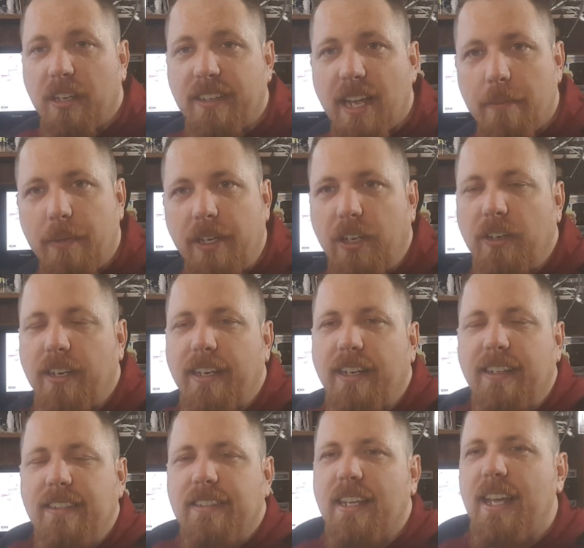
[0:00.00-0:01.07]
containment unit
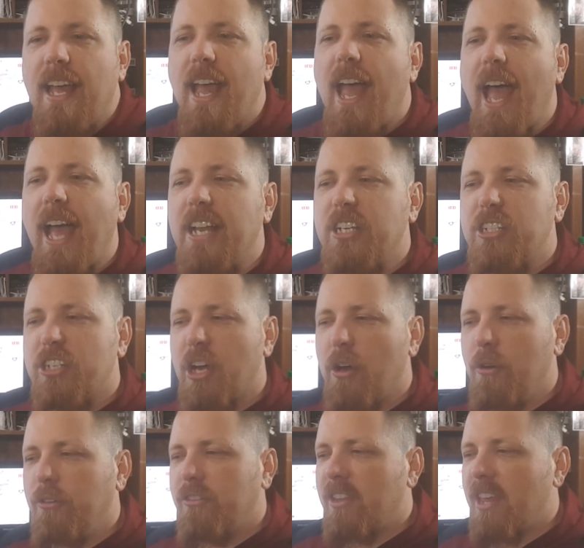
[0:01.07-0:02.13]
is and
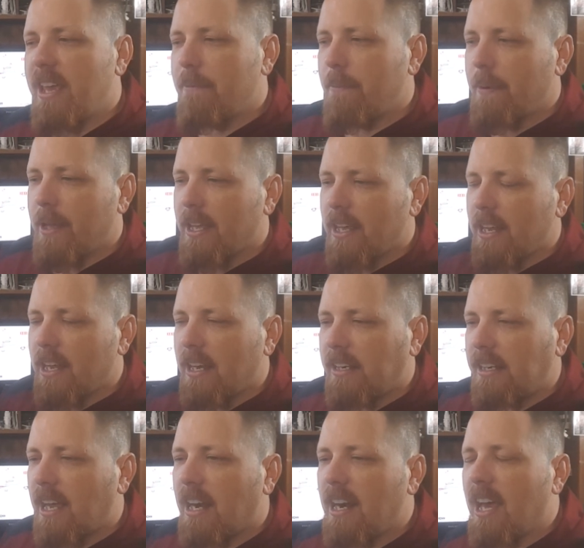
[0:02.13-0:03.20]
shows them
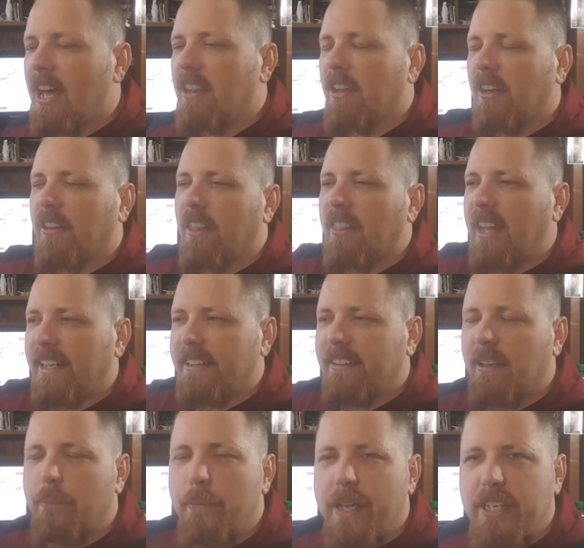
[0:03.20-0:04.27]
none other than the
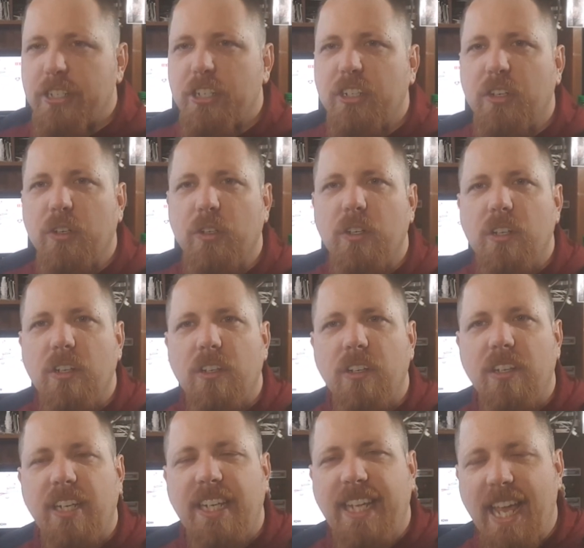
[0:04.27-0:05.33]
dimensional
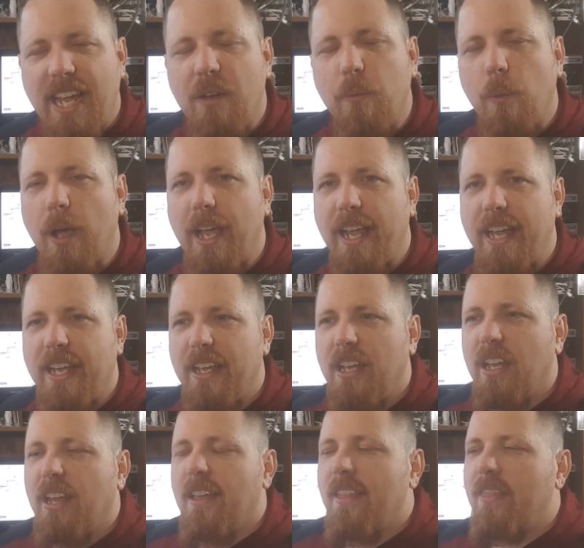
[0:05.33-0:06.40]
gateway
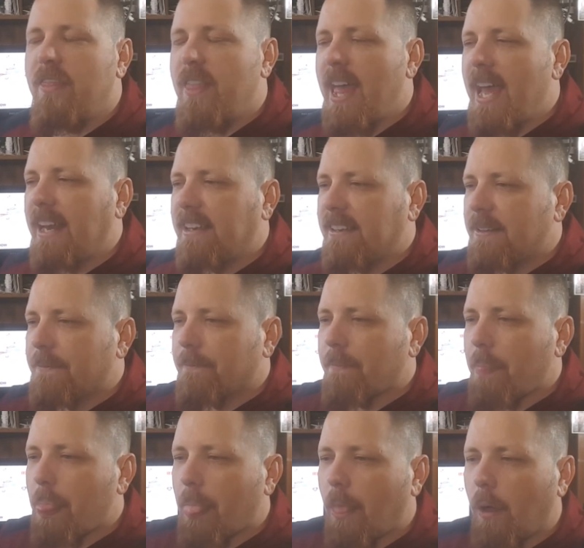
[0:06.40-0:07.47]
that
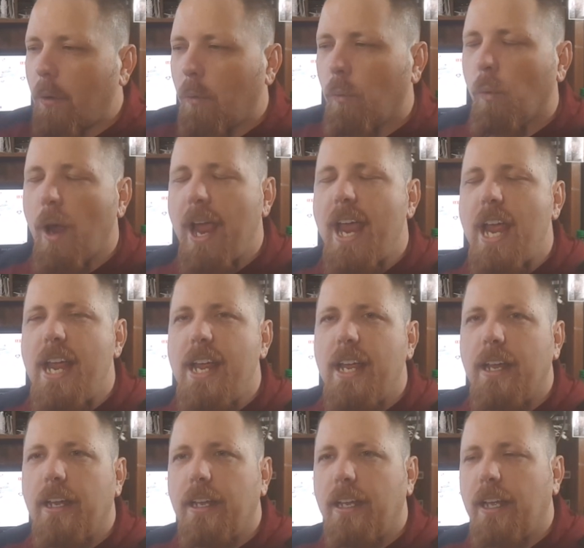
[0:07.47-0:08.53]
Ray
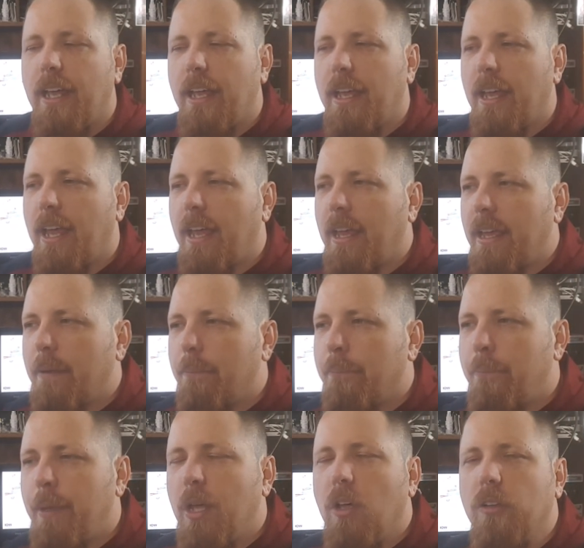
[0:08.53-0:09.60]

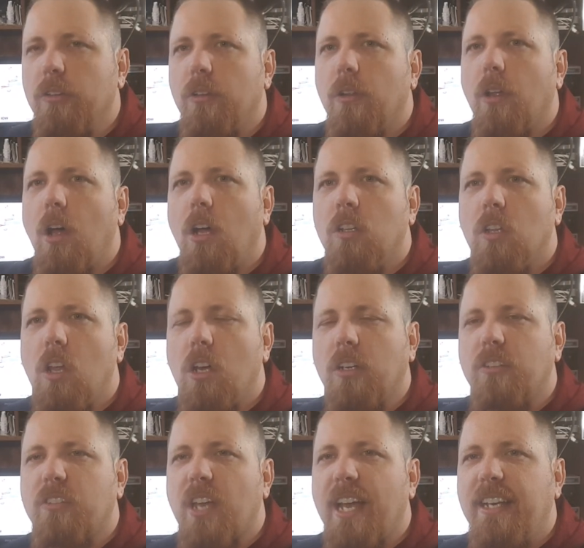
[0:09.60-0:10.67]
built
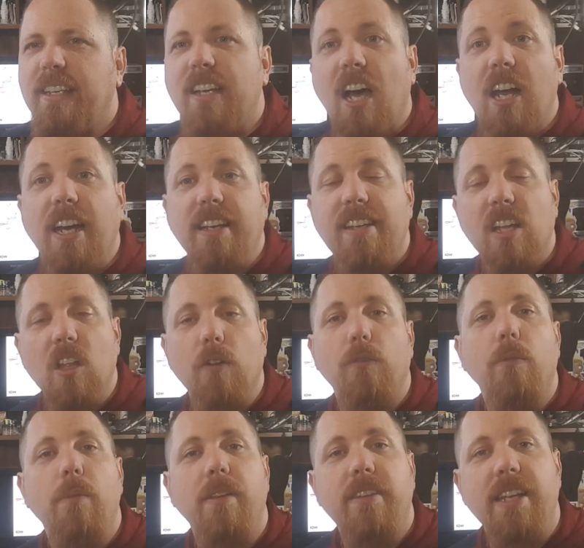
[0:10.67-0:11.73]
alongside Donatello
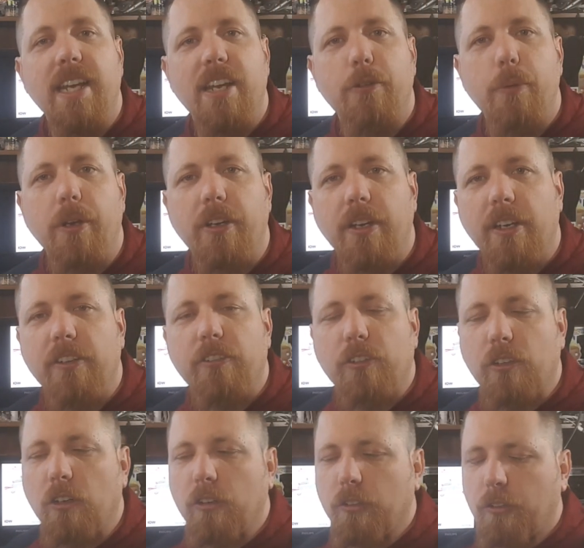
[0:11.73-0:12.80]
from the Teenage Mutant Ninja
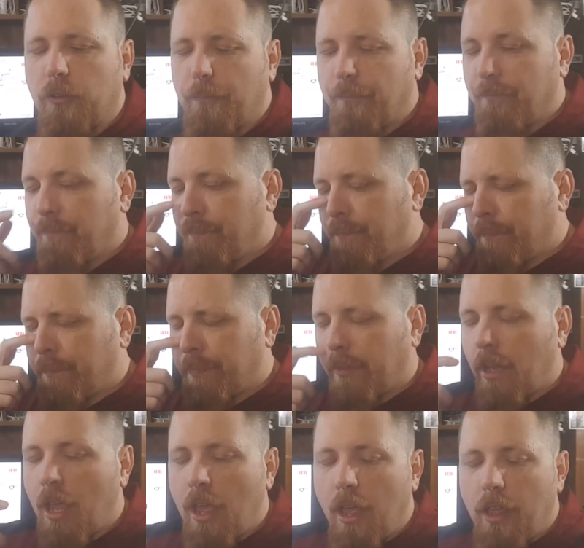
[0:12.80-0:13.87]
Turtles.
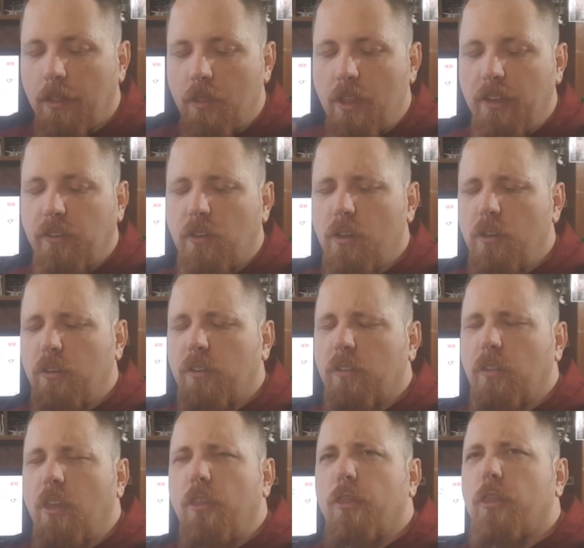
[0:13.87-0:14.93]
This
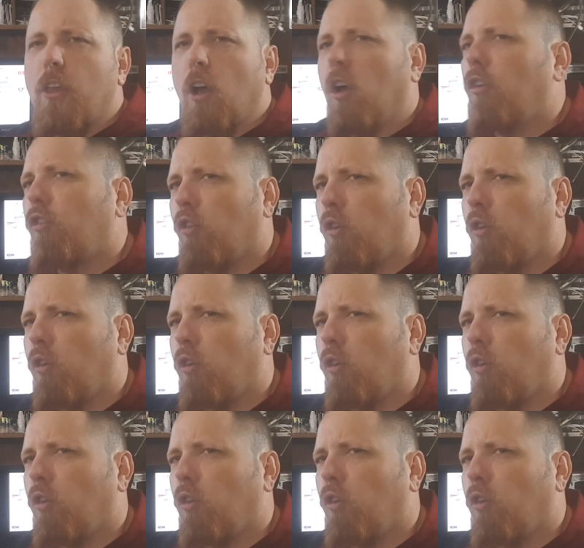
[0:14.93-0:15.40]
is the third